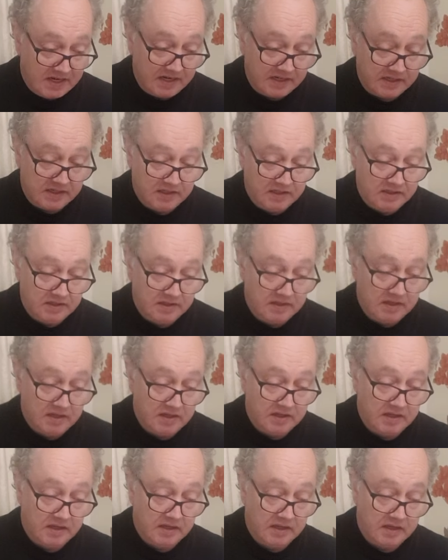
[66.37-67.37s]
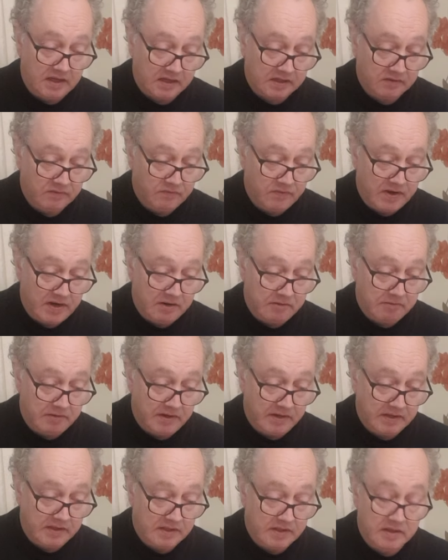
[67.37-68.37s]
I can
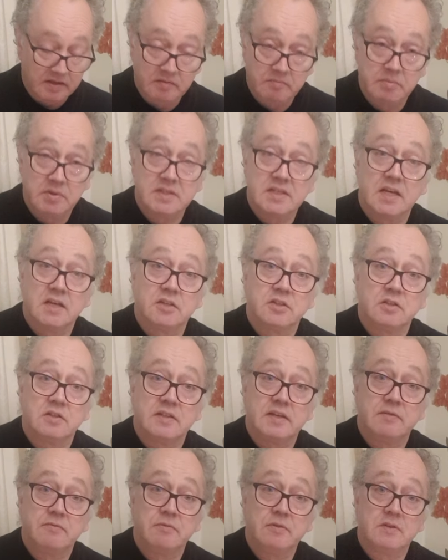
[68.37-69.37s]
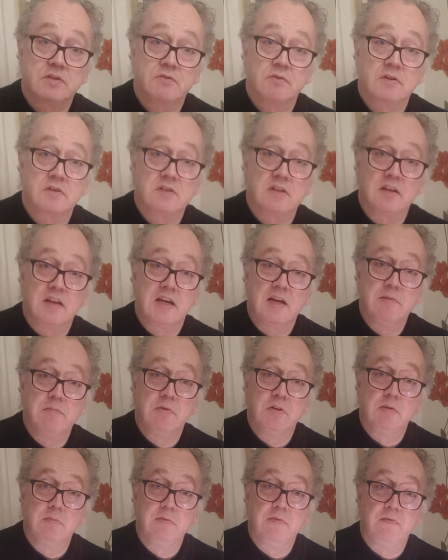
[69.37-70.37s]
vary the potential difference across the light
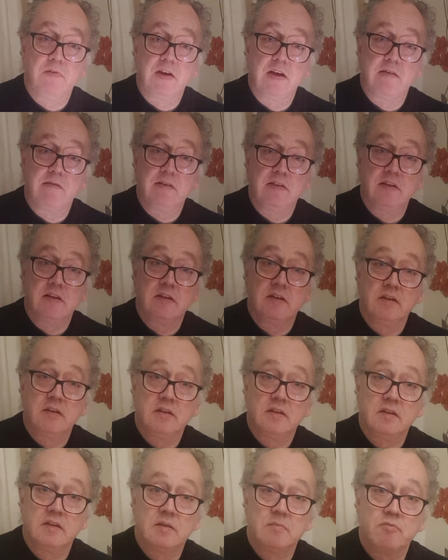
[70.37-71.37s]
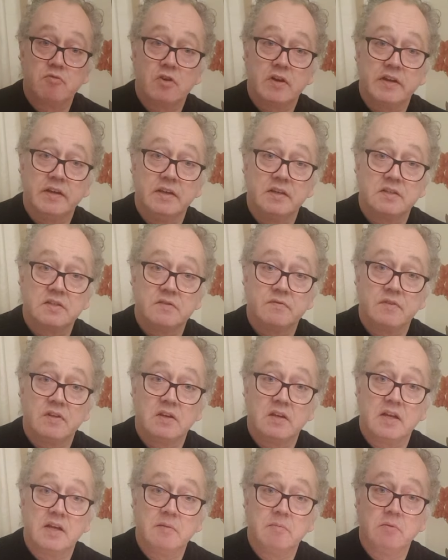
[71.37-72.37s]
bulb and vary the brightness of the
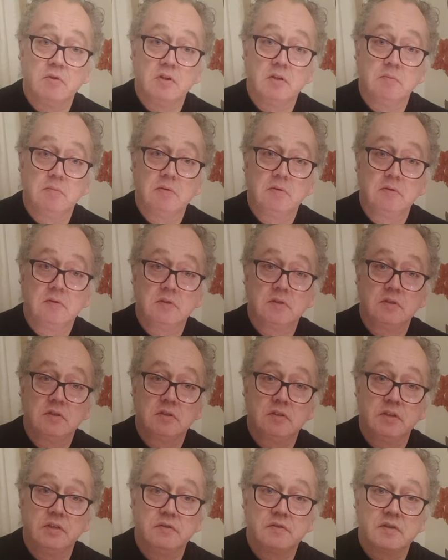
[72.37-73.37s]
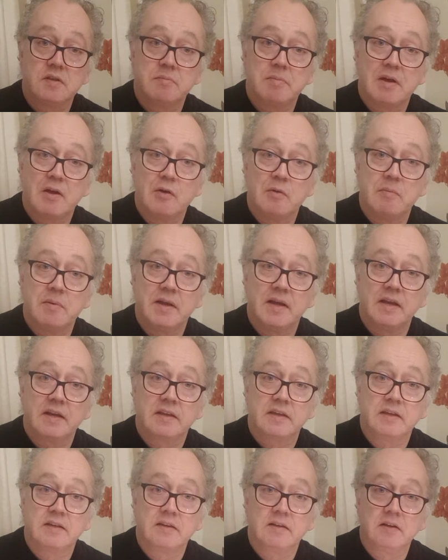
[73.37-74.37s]
light bulb using the power pack.
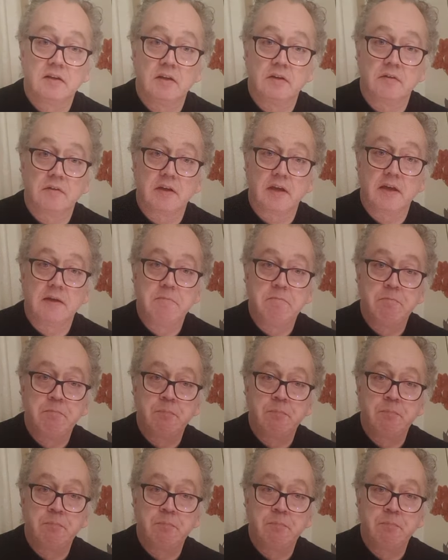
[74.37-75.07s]
Okay.